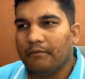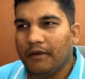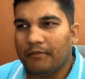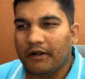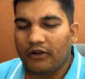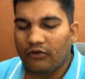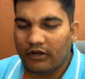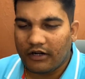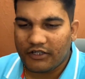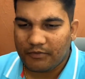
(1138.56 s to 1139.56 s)
People
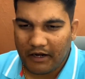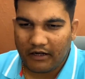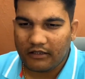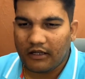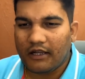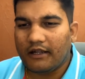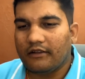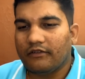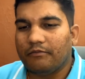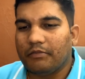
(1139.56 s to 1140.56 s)
don't respect the native,